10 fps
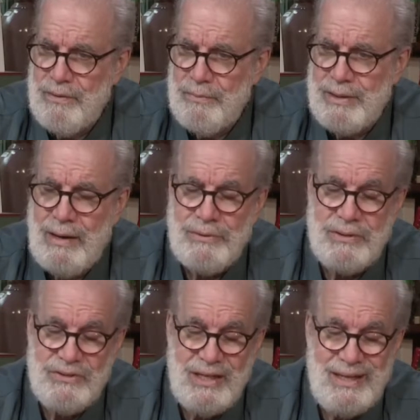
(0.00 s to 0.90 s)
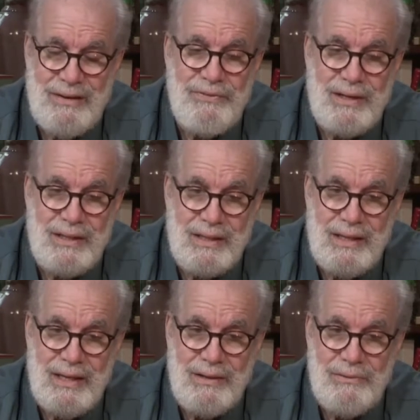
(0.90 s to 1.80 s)
but that was a significant
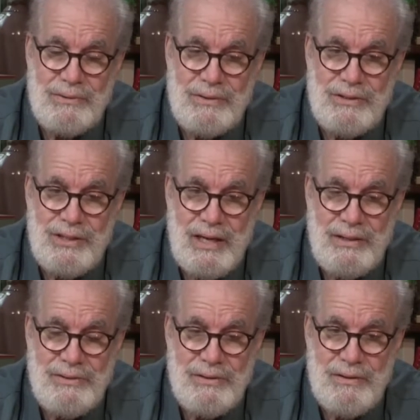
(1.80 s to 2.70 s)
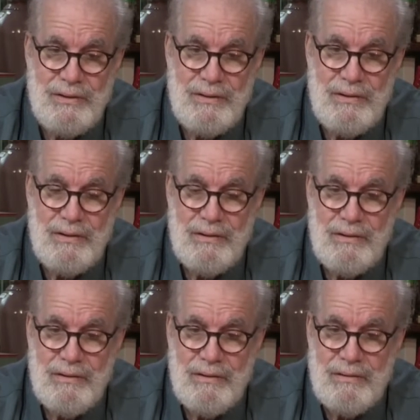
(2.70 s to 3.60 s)
thing, was to change
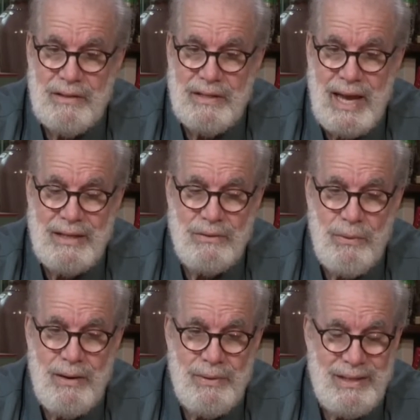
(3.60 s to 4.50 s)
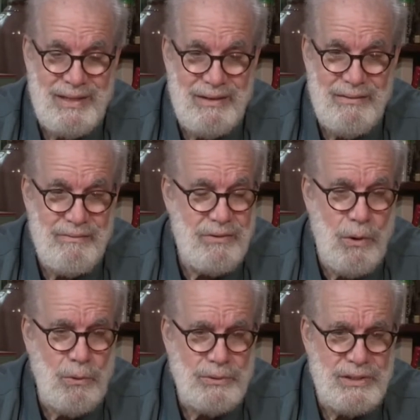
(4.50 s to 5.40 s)
the way we
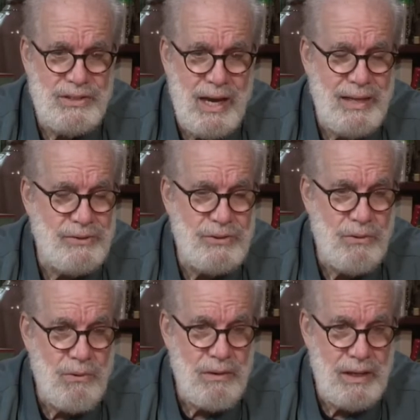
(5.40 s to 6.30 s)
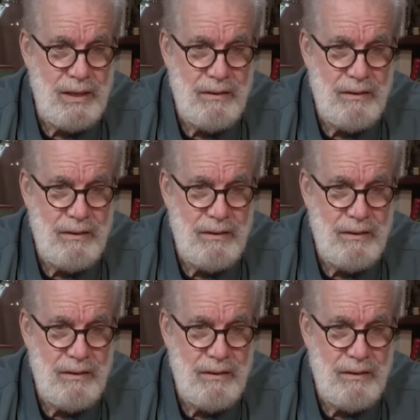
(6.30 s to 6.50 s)
told the science story